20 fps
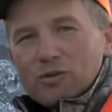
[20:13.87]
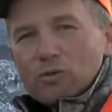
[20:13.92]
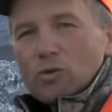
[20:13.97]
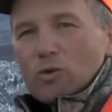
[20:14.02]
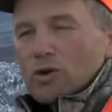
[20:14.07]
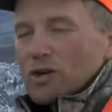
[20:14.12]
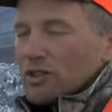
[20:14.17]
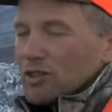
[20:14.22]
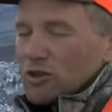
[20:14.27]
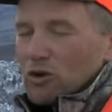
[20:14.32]

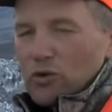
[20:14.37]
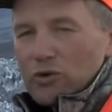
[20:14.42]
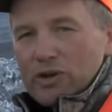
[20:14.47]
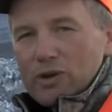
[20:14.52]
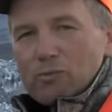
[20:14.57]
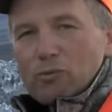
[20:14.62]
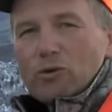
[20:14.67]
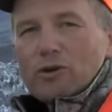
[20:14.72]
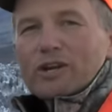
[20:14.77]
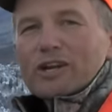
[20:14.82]
We're gonna load
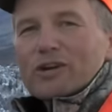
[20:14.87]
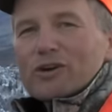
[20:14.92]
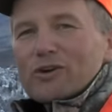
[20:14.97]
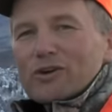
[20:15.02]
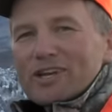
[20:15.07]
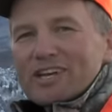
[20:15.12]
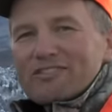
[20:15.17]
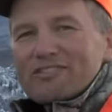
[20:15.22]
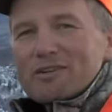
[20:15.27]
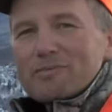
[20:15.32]
up, we're gonna go
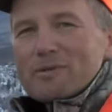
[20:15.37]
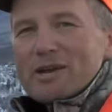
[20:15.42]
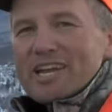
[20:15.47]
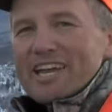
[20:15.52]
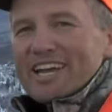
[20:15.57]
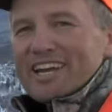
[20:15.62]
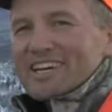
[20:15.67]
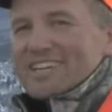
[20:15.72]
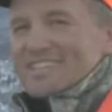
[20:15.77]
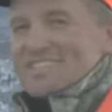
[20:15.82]
give him a
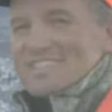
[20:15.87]
hand.